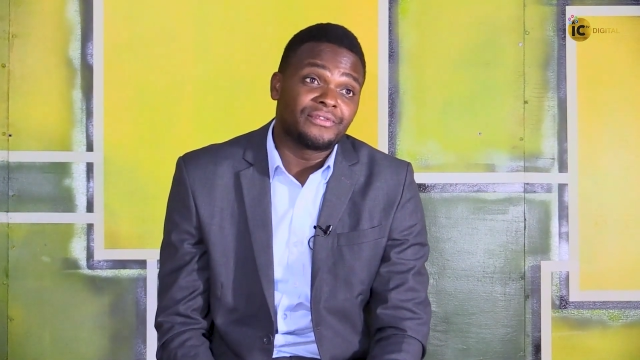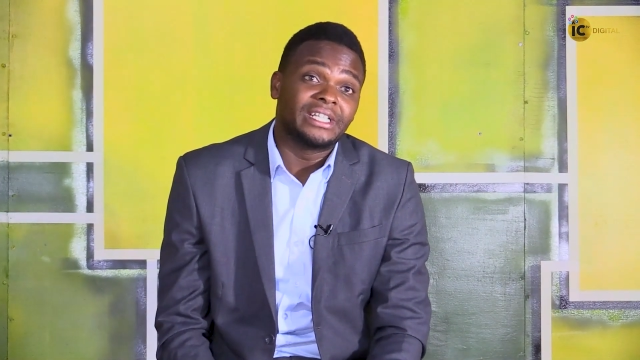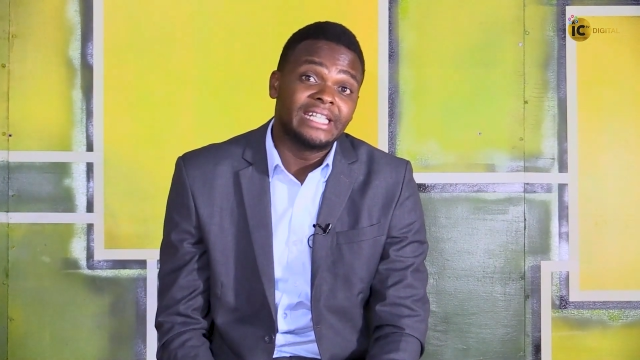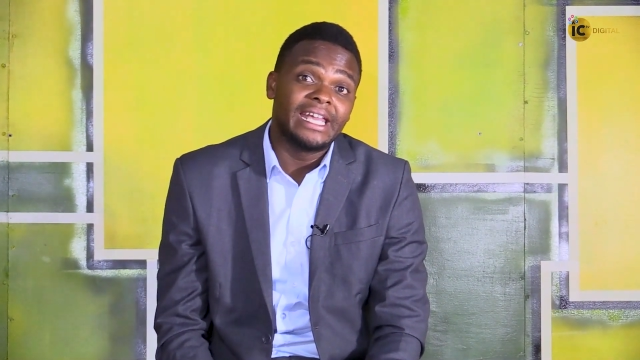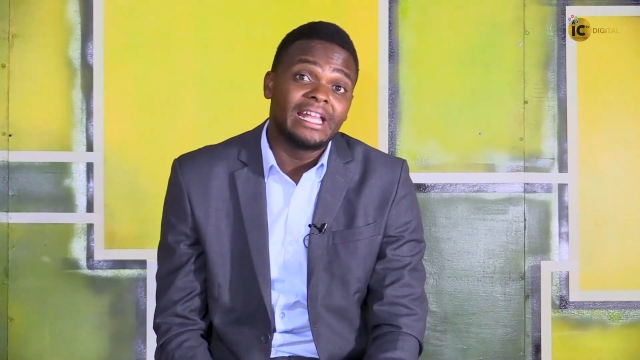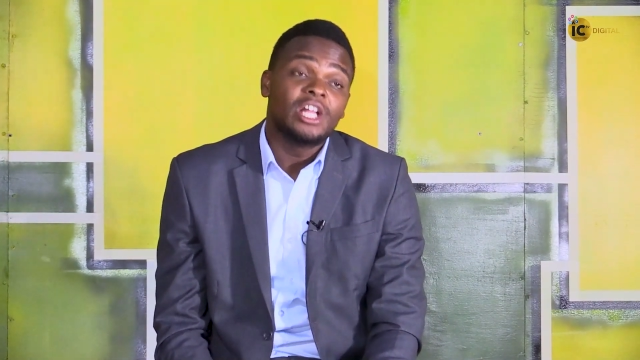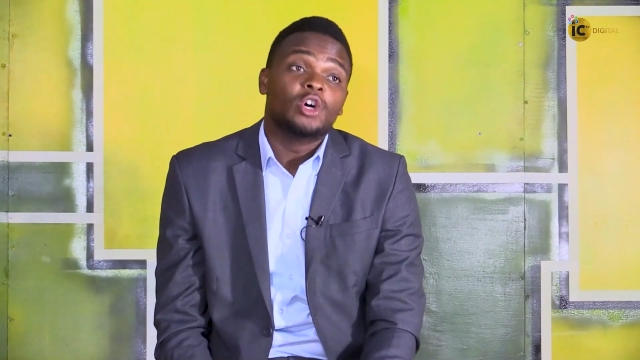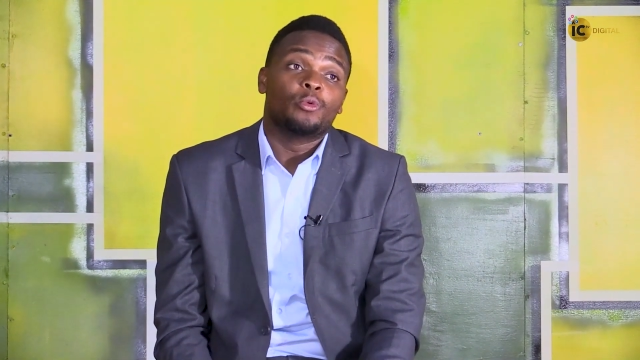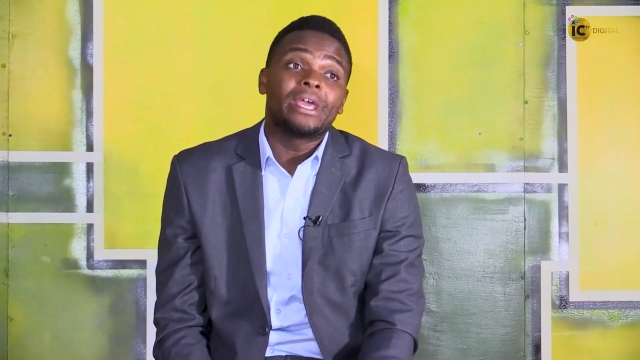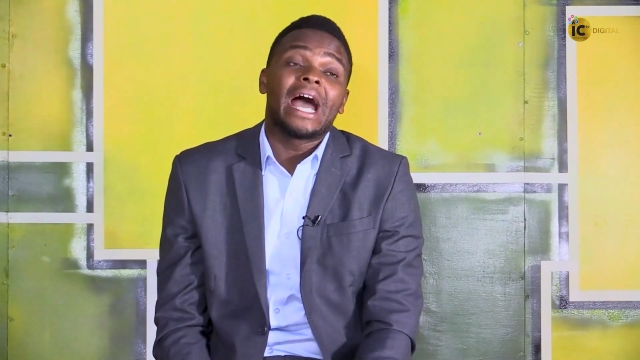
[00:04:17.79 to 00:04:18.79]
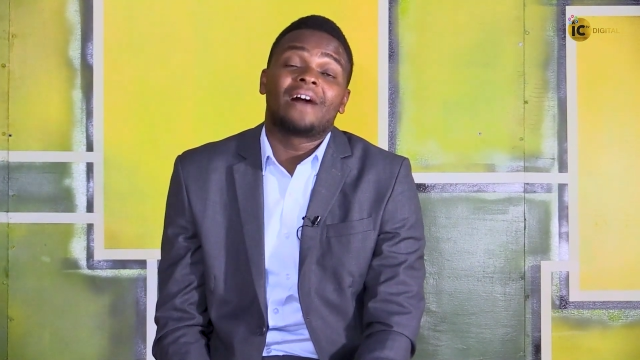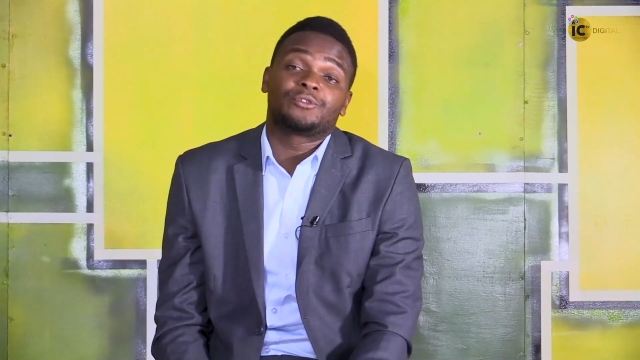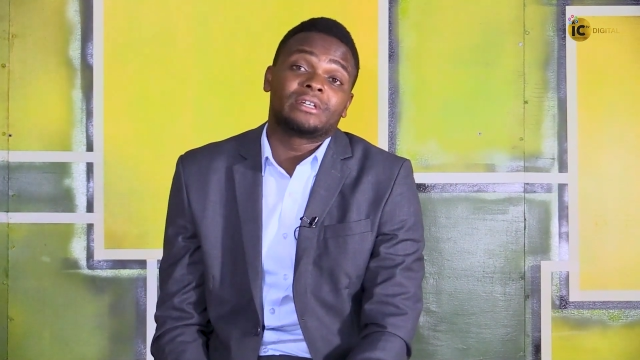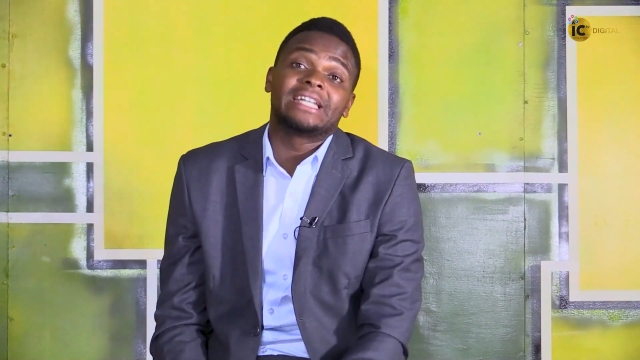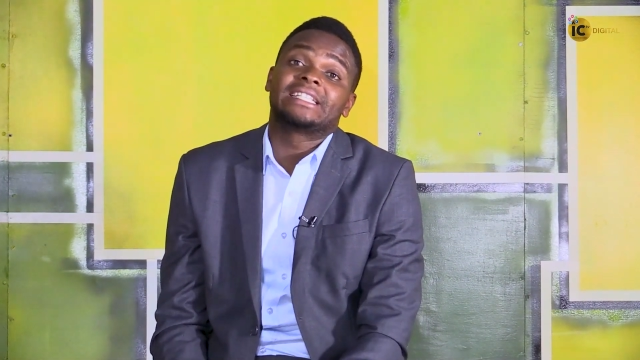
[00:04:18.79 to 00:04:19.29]
of the day we
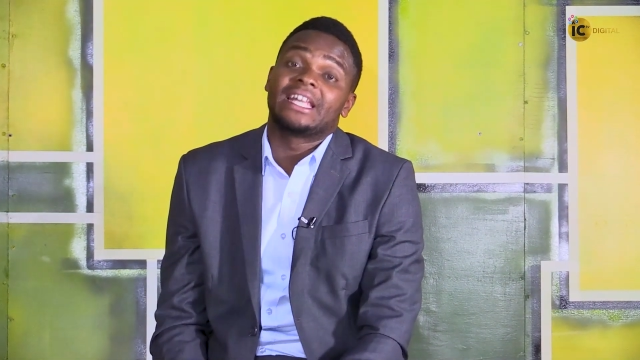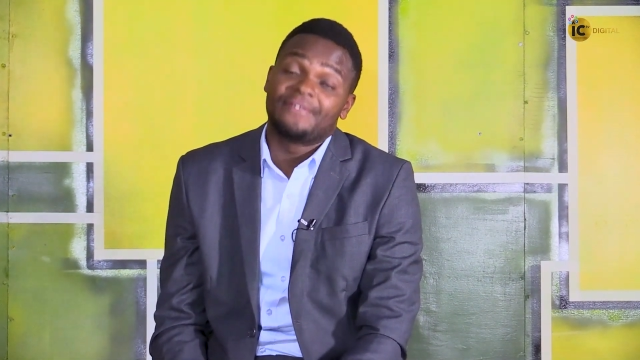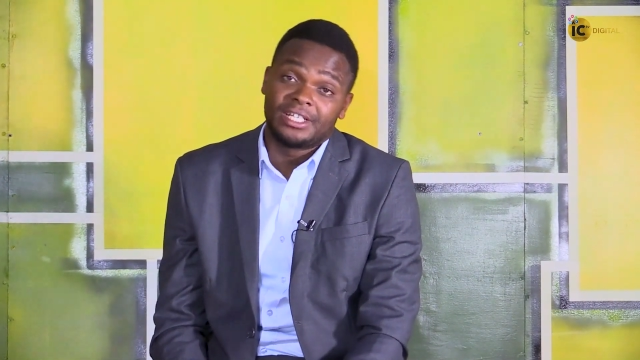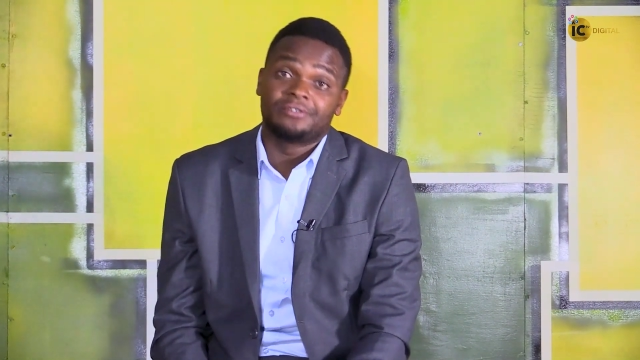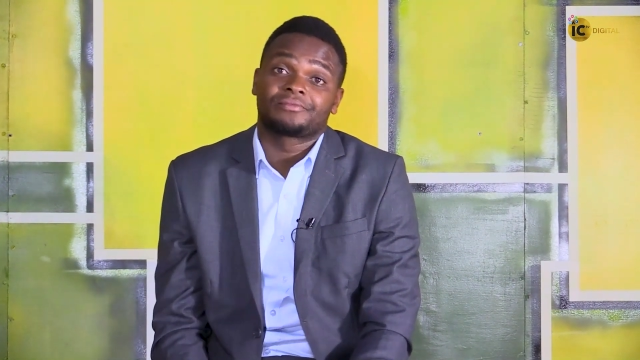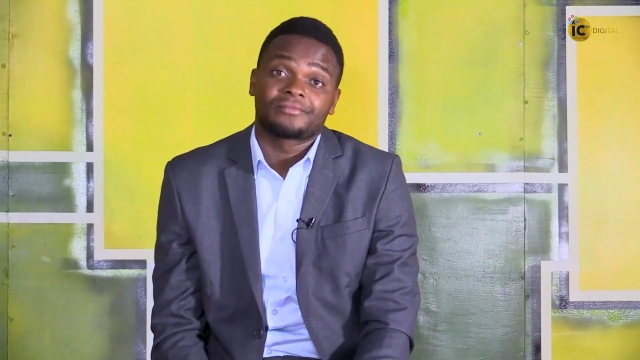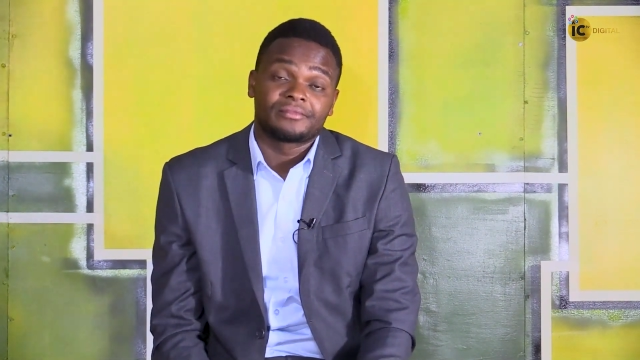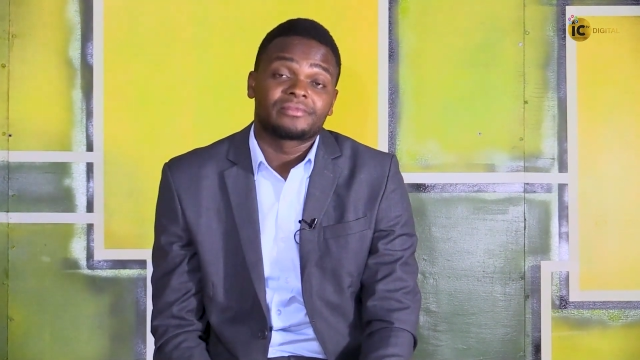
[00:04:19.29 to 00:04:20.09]
have to get revenue.